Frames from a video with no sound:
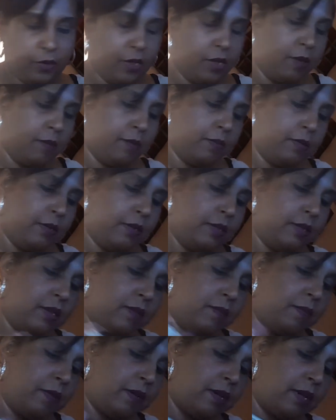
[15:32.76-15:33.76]
Please give
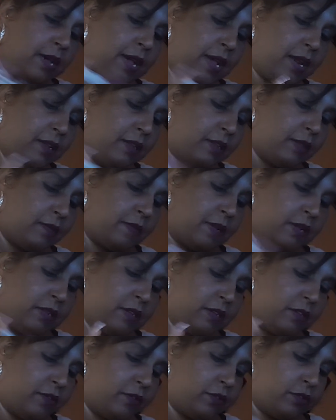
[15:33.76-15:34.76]
me a guidance message
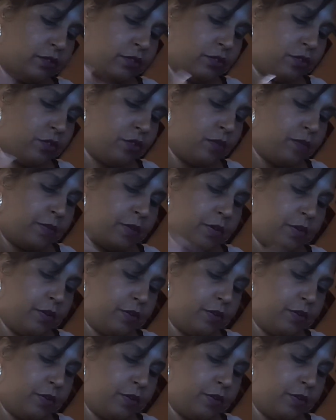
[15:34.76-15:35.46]
for Scorpio.